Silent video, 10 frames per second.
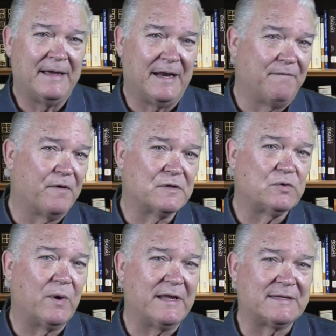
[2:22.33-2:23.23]
And in verse
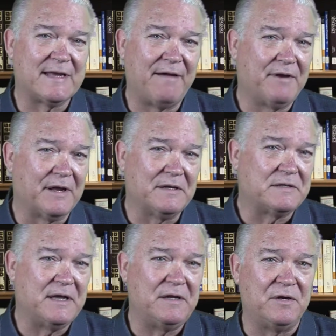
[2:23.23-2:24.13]
27, it
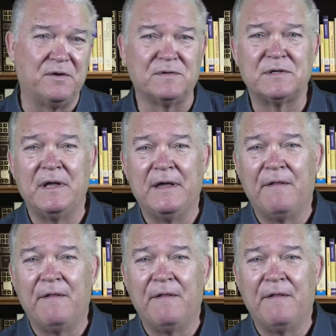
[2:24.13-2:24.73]
continues,